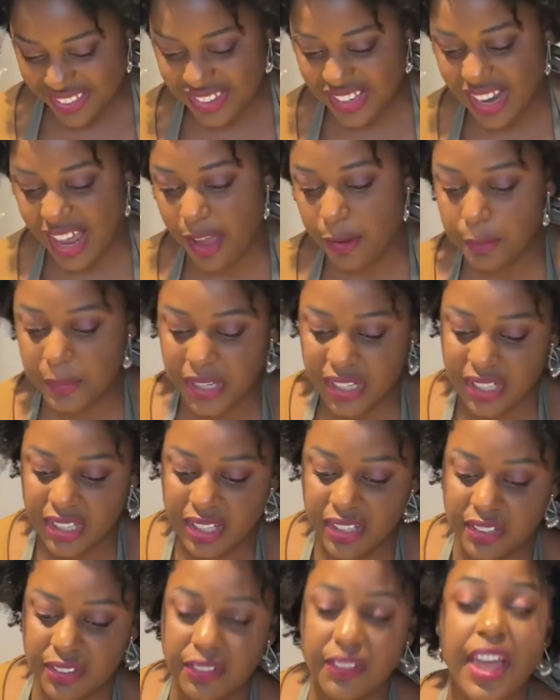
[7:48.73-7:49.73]
then I'm
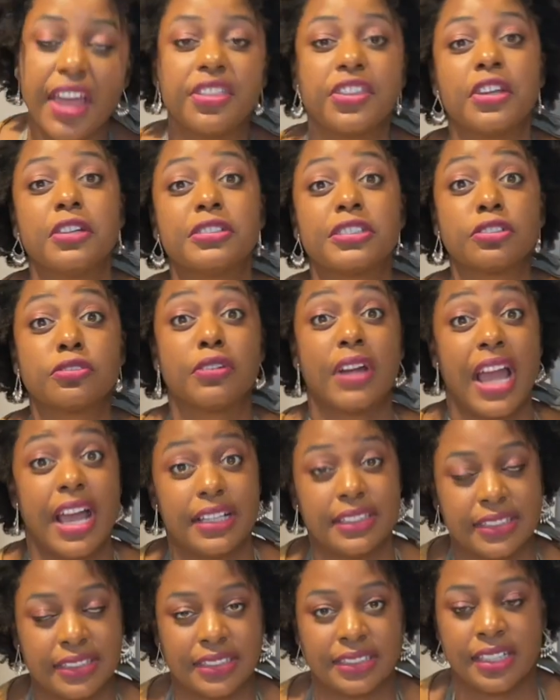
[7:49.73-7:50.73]
gonna let those
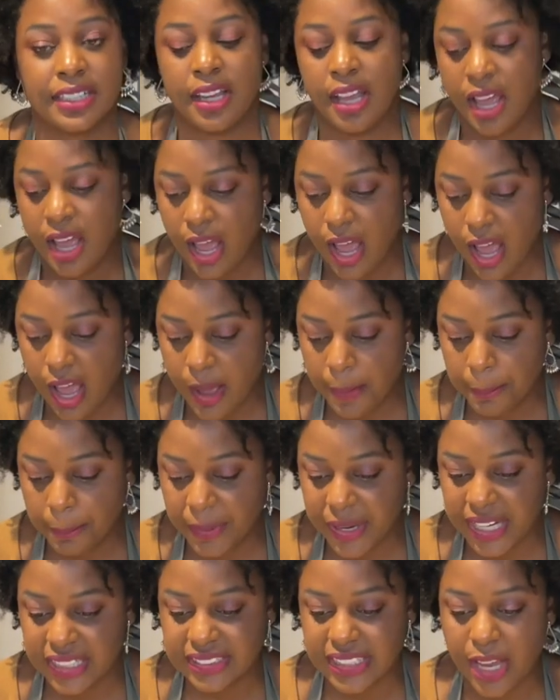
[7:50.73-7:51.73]
rest
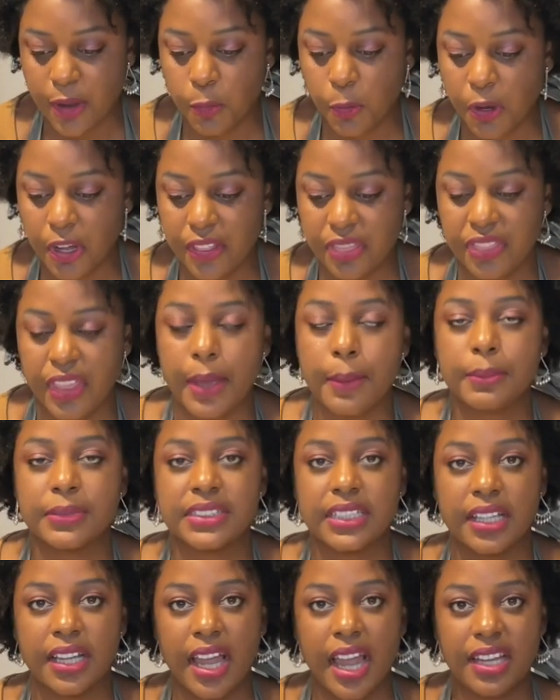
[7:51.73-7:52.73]
because I want them
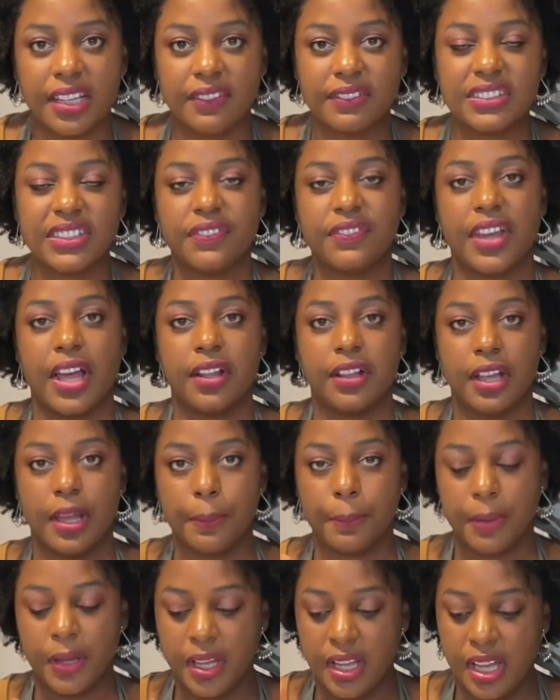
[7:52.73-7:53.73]
to kind of develop
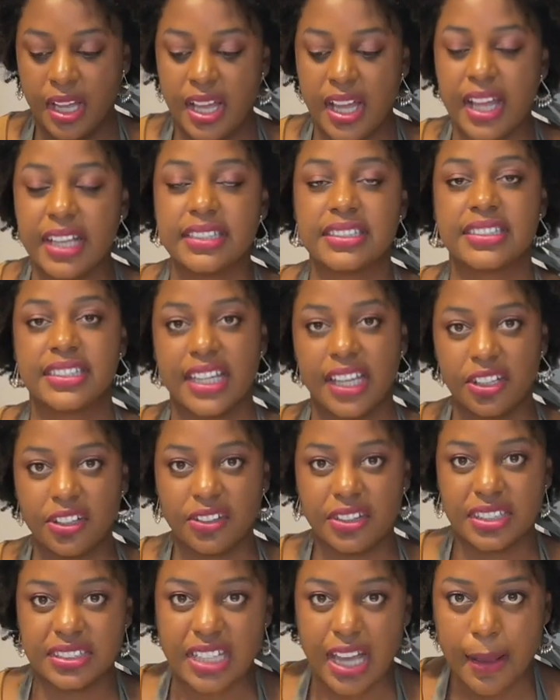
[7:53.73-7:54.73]
a skin on
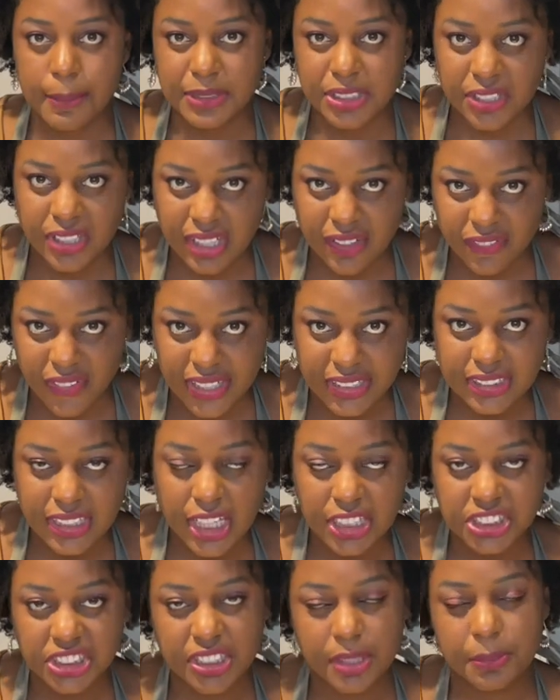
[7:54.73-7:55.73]
the top so that if I
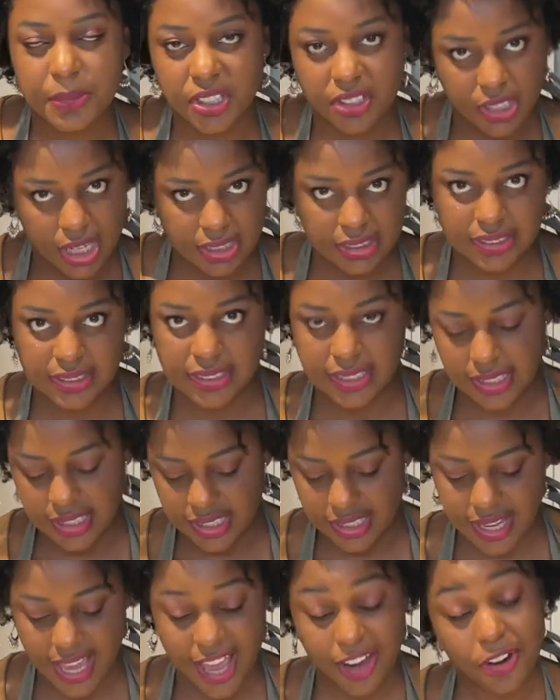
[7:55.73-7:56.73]
touch them, they're not sticky
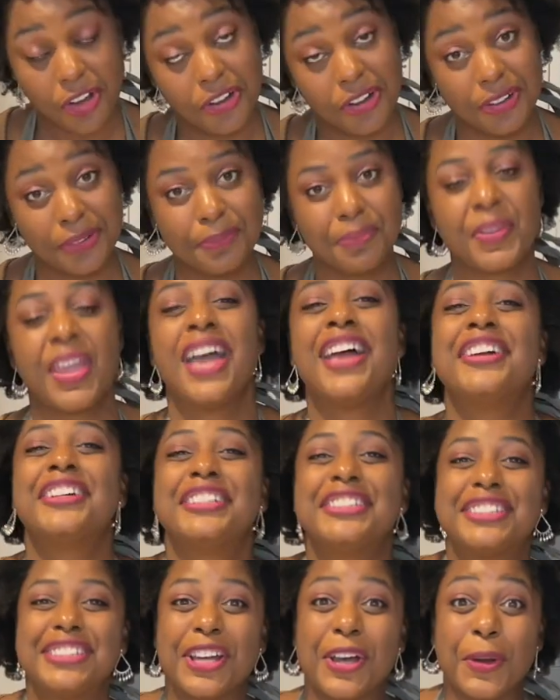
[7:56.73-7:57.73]
at all.
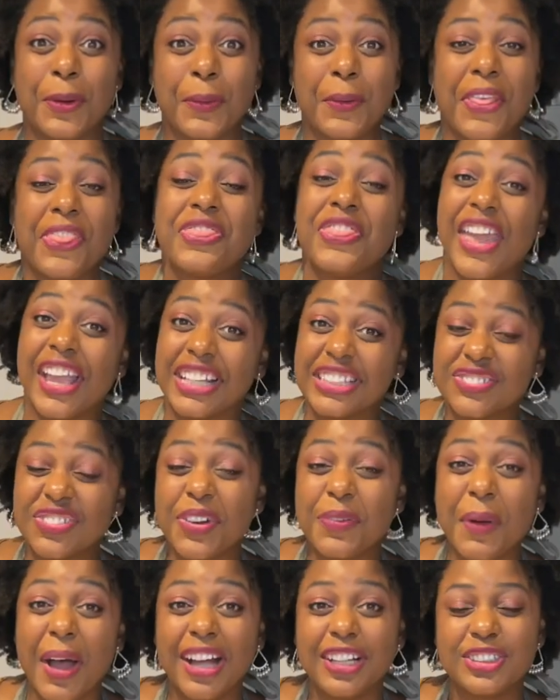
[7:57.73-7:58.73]
So thanks for
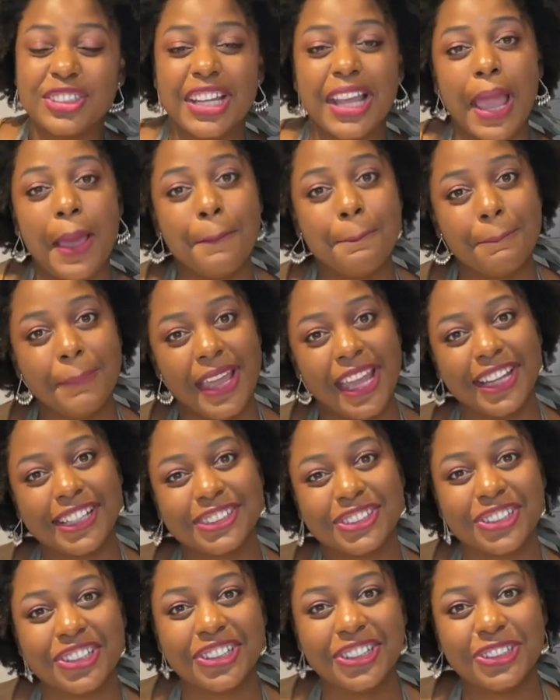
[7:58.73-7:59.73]
watching and make
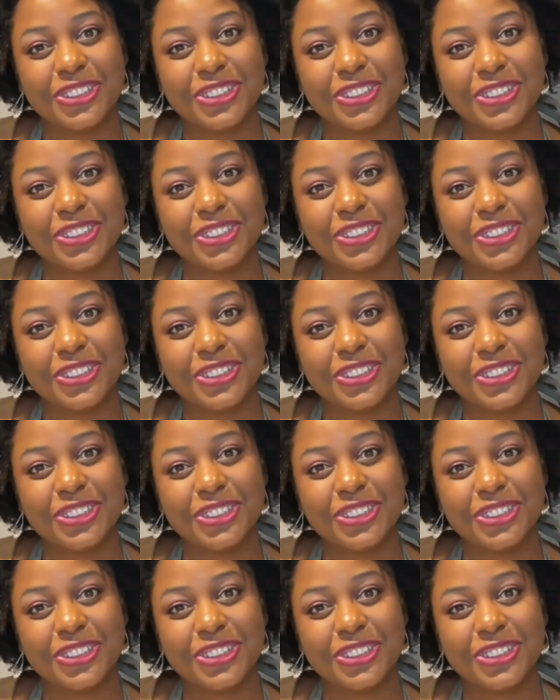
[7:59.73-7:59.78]
sure you